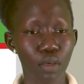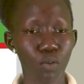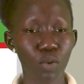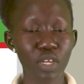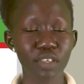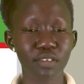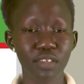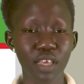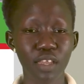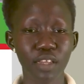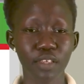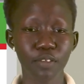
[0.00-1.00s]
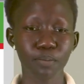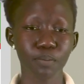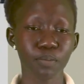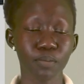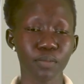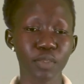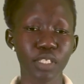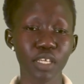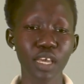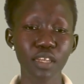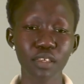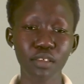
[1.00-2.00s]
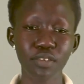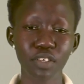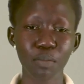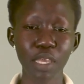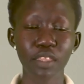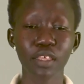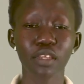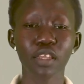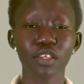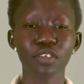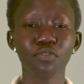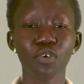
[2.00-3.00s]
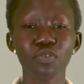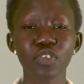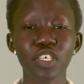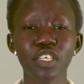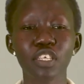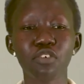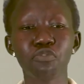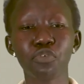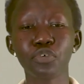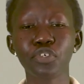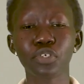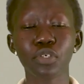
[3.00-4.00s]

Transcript: What is canning? Canning is a method that involves heating food